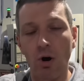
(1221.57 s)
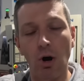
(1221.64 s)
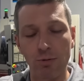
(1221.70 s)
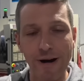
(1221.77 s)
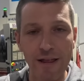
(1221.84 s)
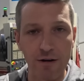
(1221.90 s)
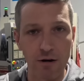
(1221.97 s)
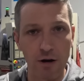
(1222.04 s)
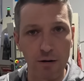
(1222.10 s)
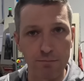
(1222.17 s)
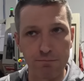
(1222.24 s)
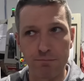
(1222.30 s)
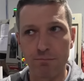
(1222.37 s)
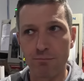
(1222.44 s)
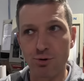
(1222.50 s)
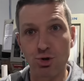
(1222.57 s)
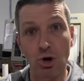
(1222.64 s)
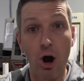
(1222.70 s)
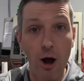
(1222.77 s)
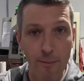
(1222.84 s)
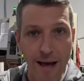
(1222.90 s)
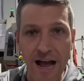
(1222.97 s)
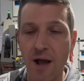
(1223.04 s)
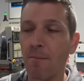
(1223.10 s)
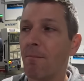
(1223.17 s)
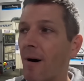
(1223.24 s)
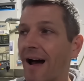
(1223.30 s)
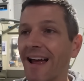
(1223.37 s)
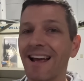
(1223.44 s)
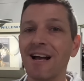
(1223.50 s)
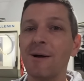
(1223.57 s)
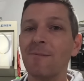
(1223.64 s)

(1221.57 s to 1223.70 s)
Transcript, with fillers: or rather a drawback, but